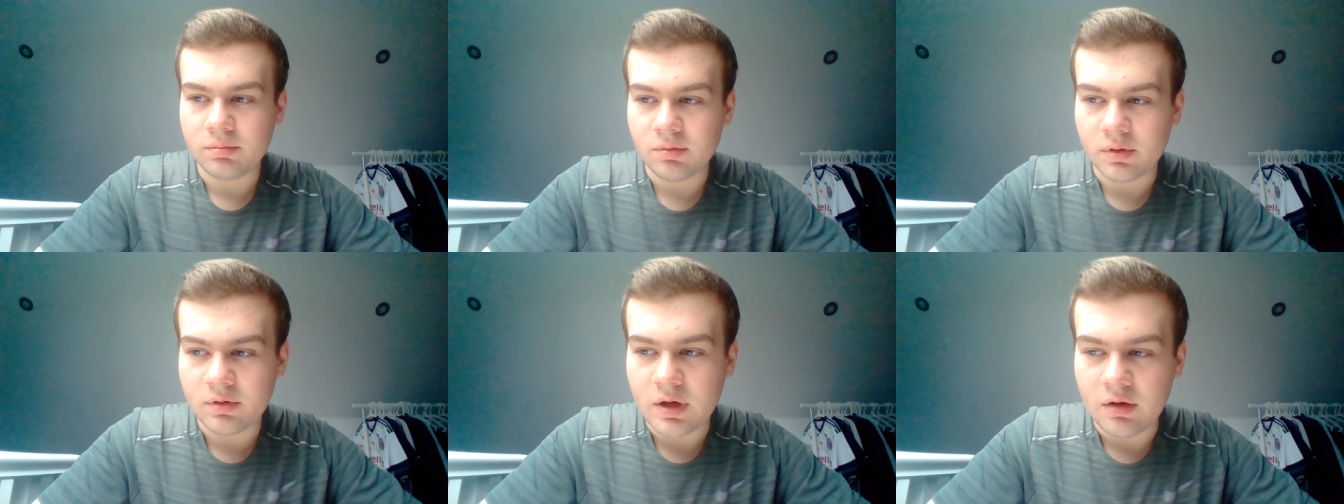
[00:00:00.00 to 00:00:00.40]

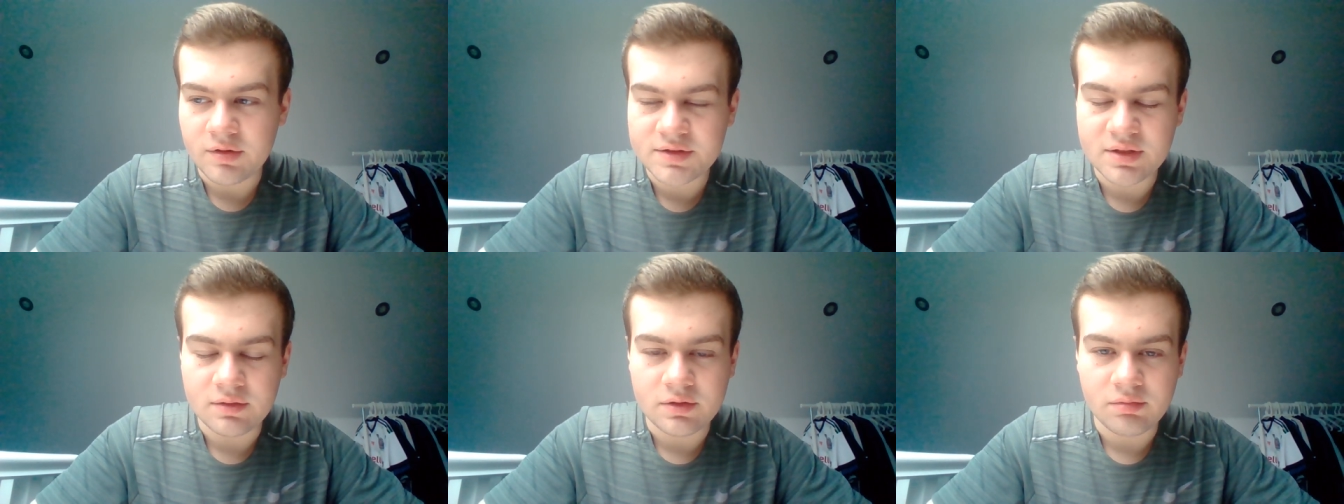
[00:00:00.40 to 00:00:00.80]
We're
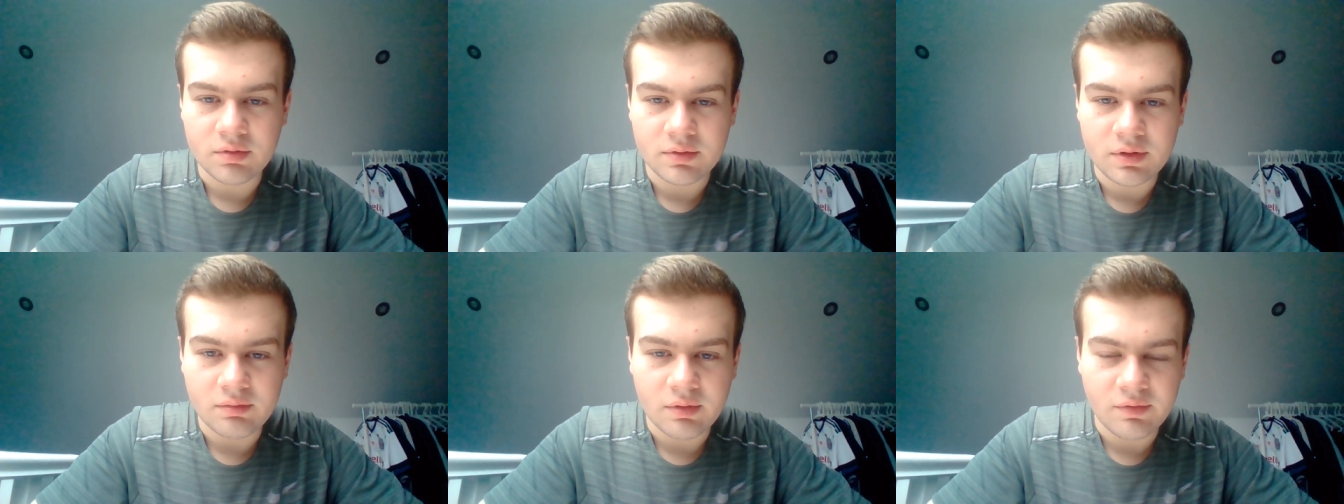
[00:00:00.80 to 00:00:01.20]
coasting
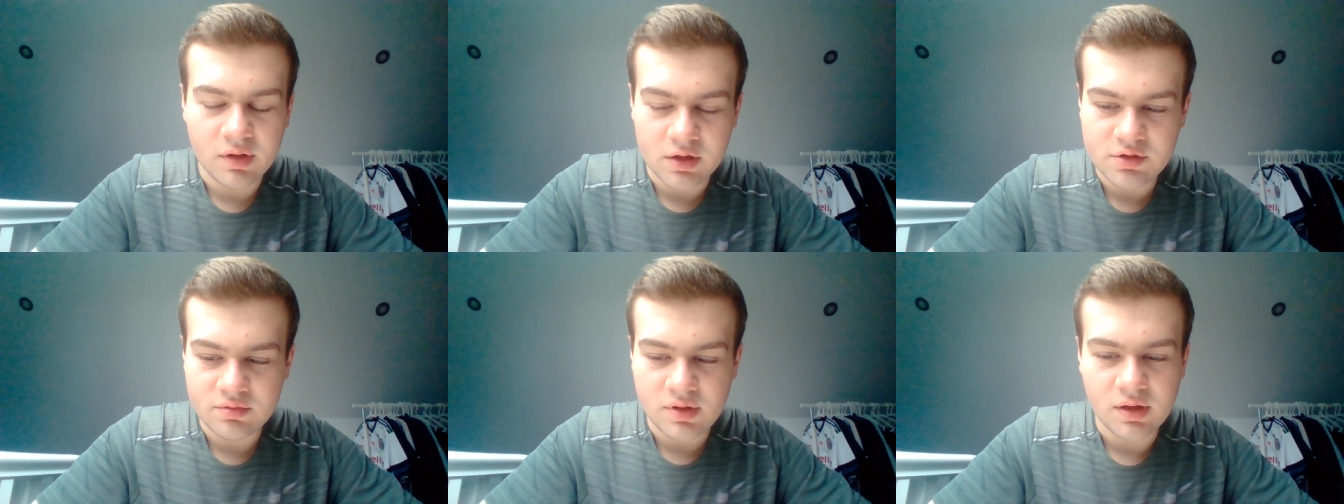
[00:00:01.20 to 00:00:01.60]
to a
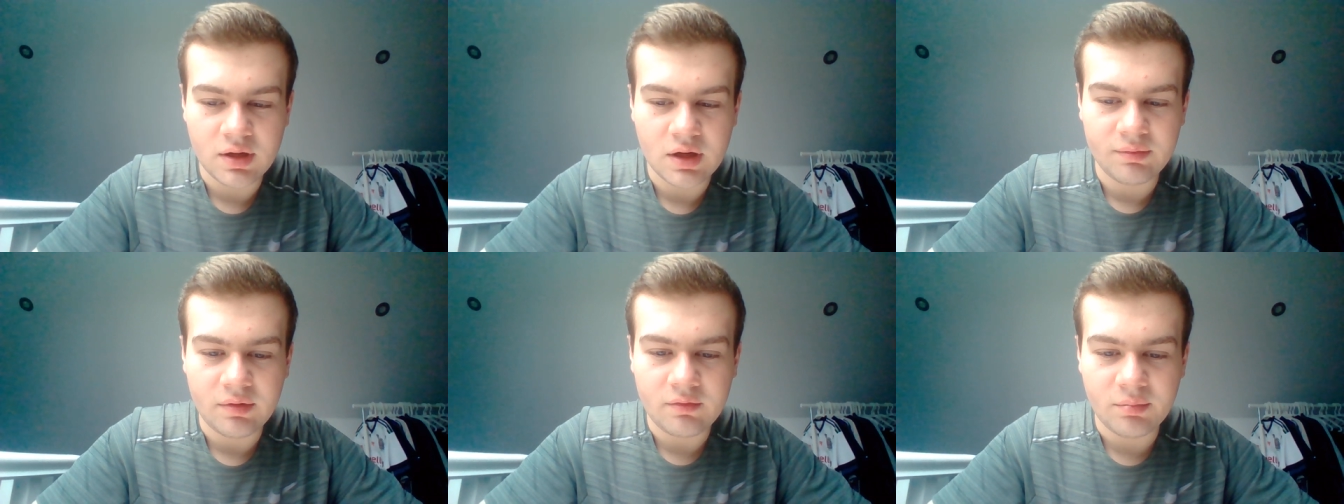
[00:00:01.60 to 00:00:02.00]
victory
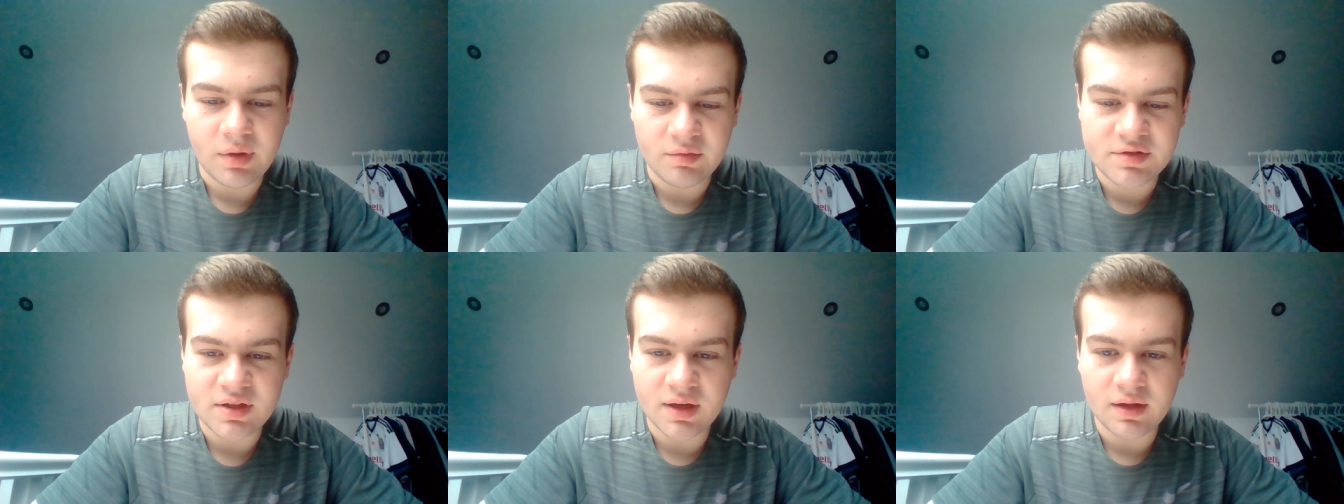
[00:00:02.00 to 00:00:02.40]
here. We come
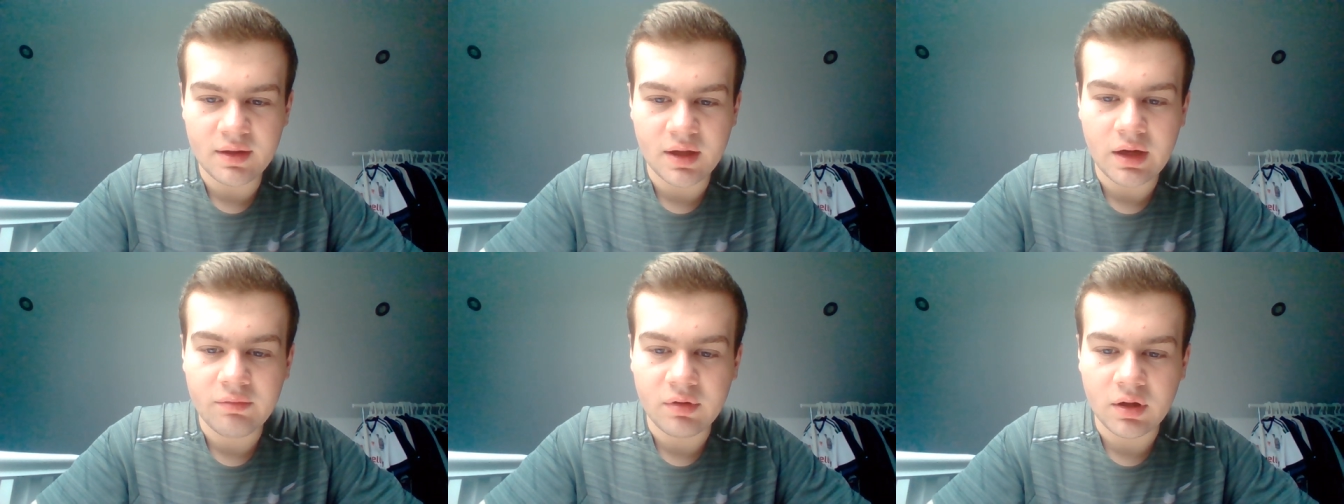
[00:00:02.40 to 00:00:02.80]
out second
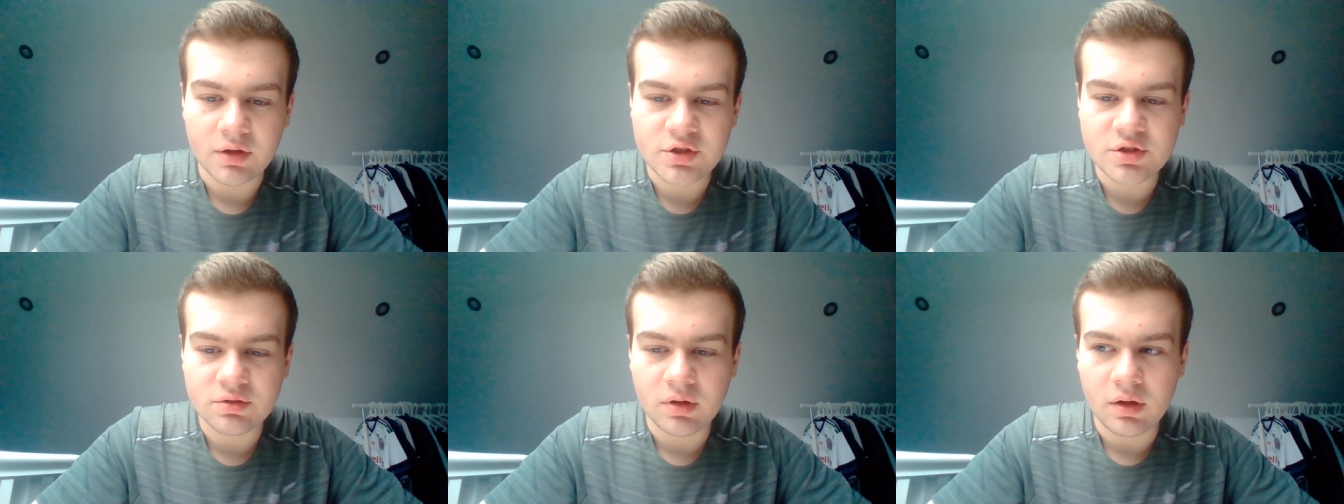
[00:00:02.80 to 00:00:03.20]
half a
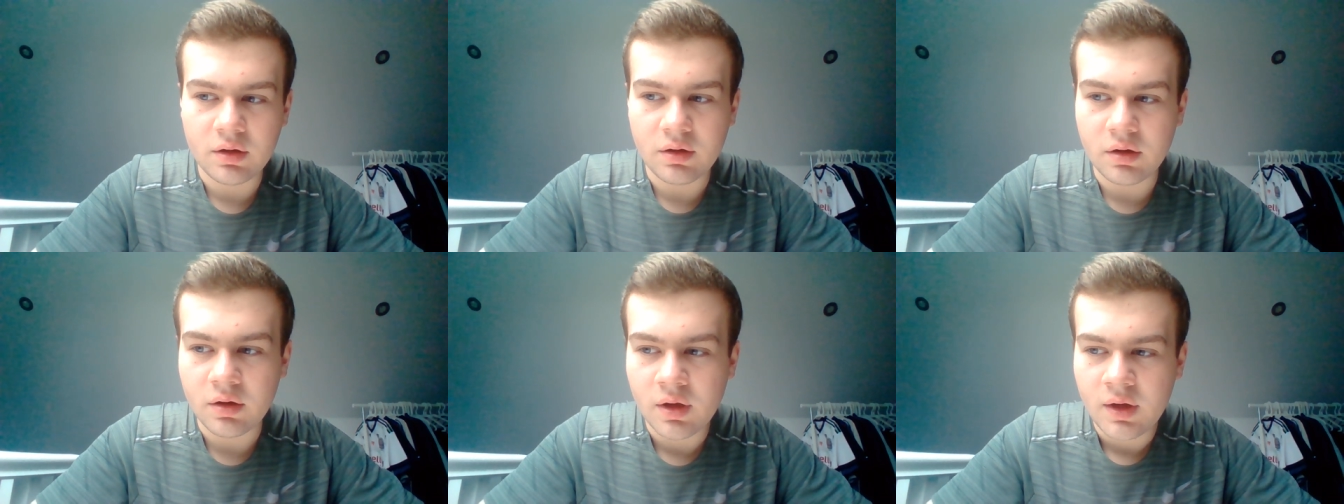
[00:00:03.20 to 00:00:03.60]
lot
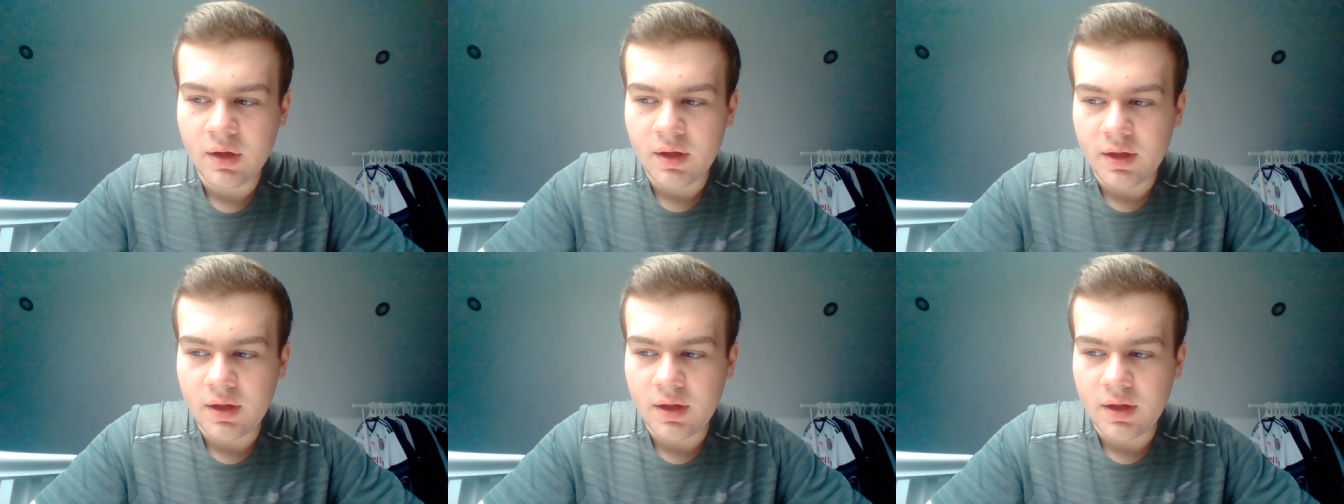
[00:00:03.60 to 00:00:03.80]
stronger.